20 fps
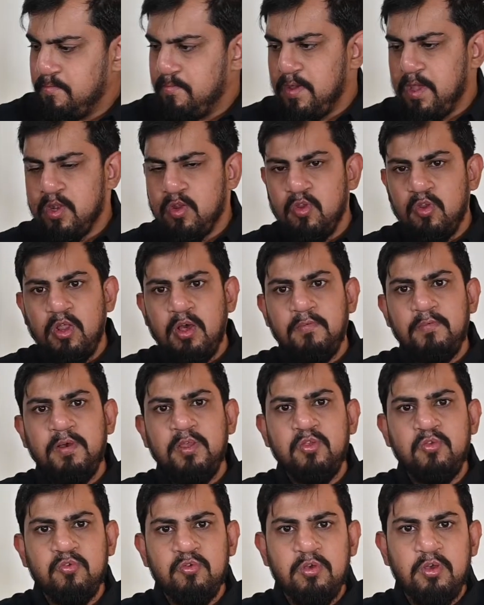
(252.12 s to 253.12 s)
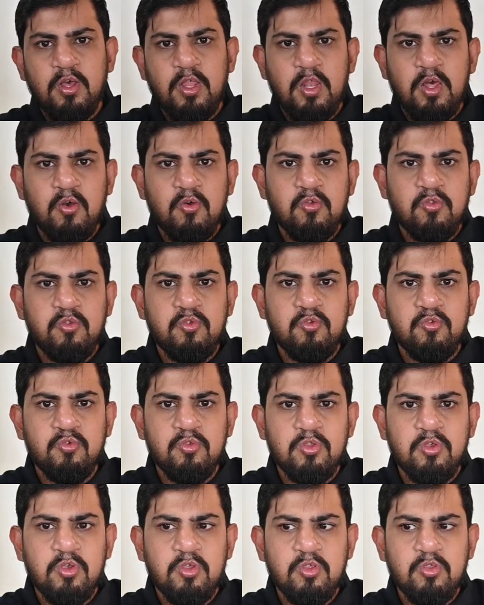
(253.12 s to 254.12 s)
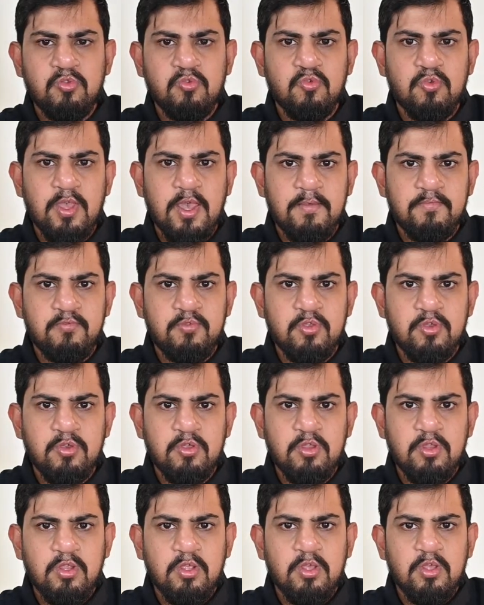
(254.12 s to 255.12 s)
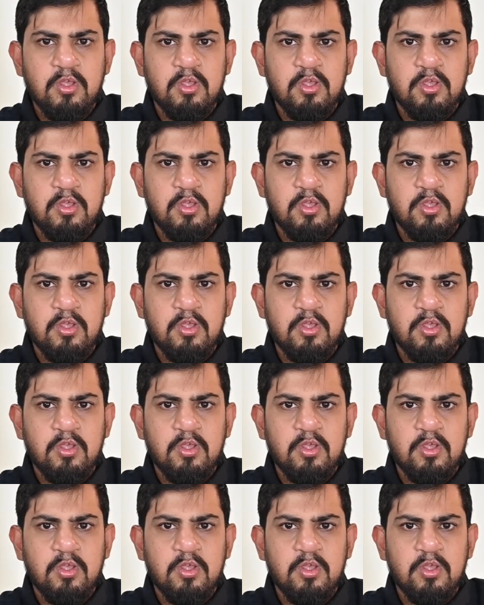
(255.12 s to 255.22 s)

Panorama allows users to capture